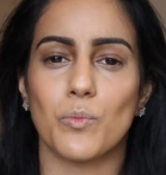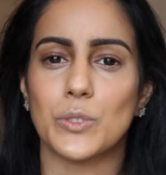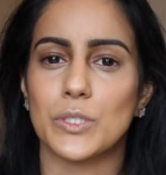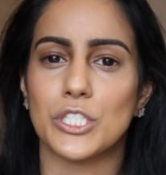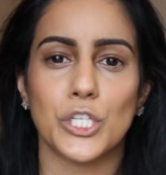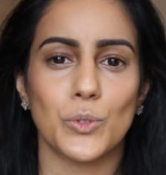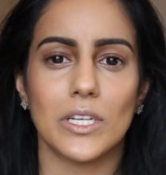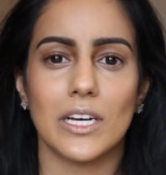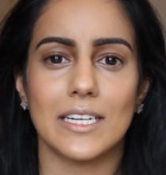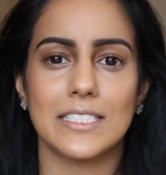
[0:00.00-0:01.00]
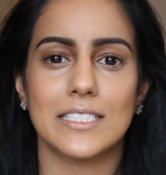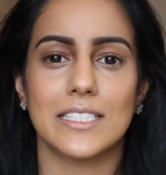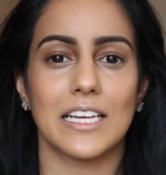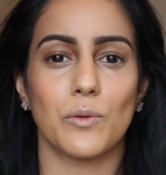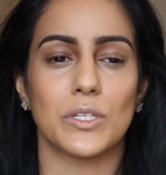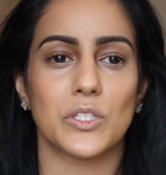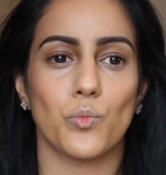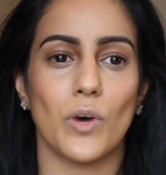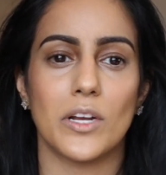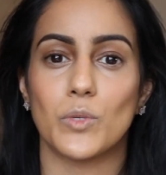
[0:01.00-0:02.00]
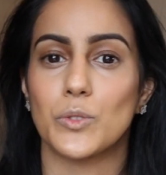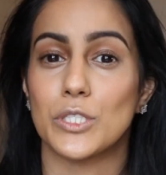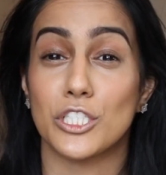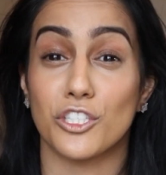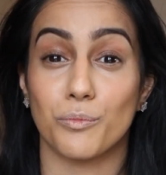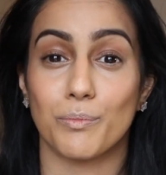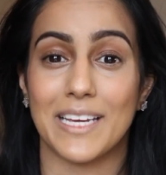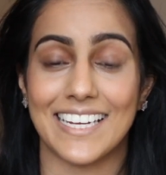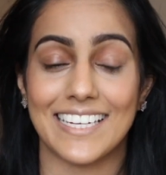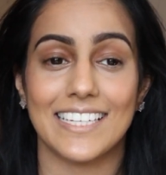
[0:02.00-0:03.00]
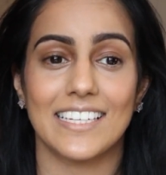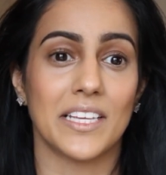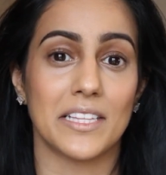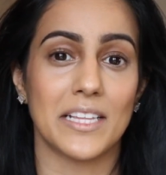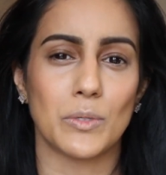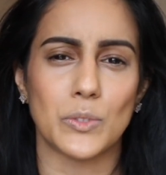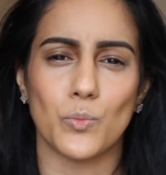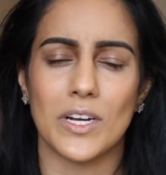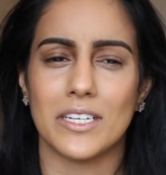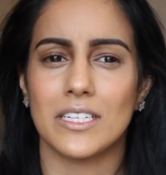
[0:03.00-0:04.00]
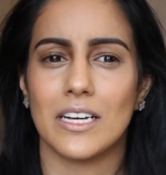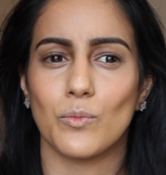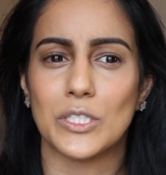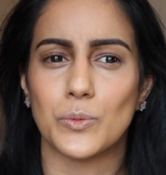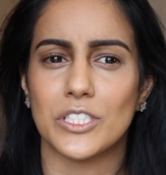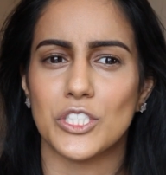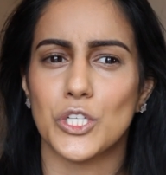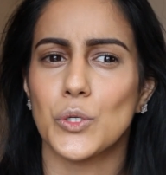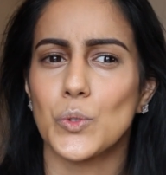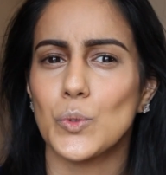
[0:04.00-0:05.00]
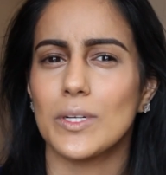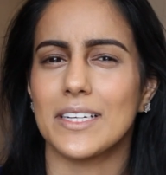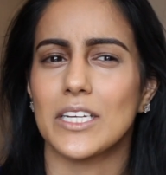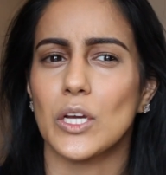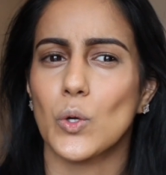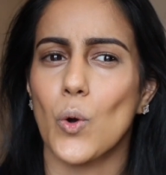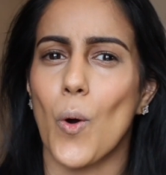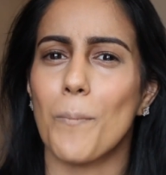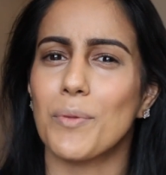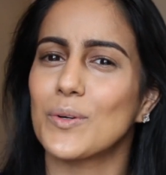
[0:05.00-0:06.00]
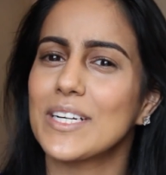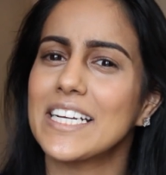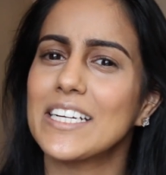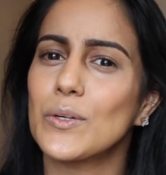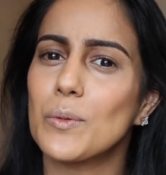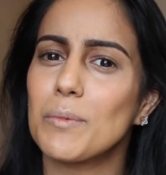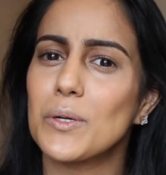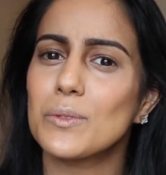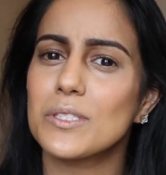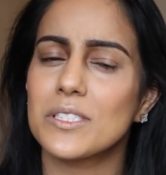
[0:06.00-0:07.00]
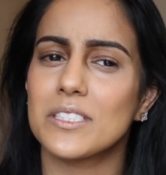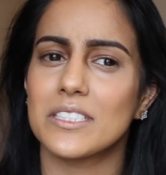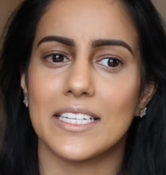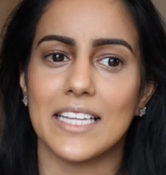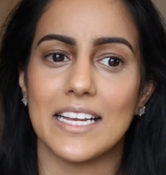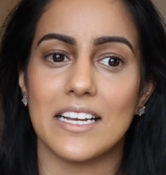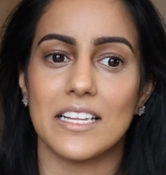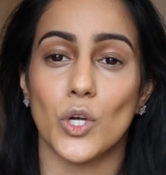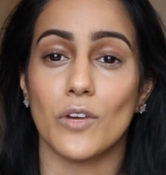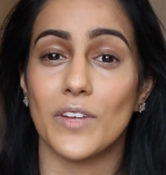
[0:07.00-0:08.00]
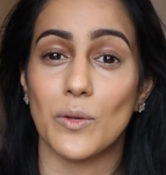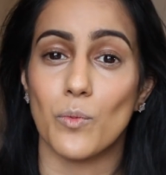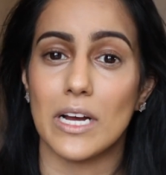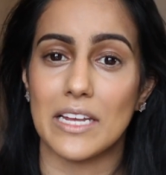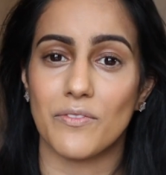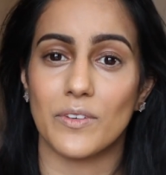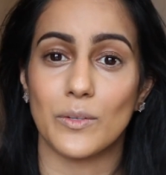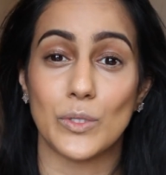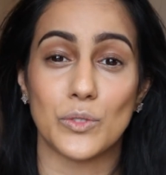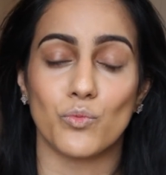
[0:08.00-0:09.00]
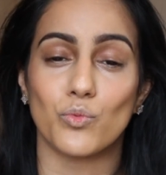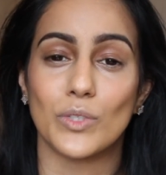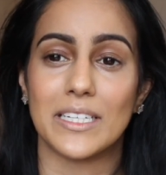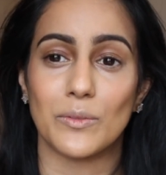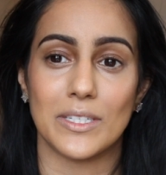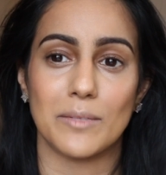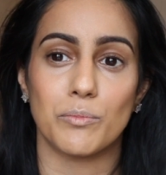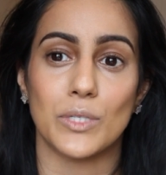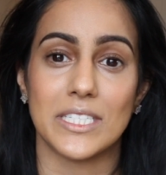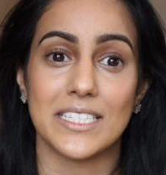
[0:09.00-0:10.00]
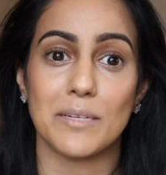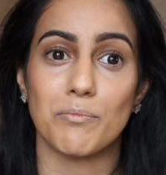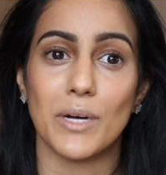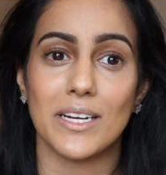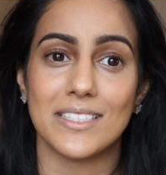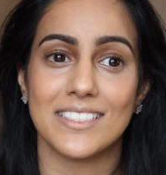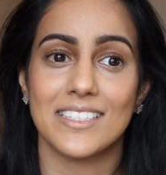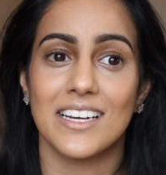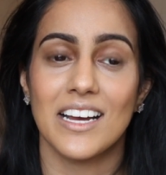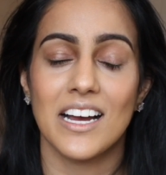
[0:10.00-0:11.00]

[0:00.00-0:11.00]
one which was too light, there was one which was too pink, and then there was one which was too like coppery almost, and then Trophy Wife was really pretty, but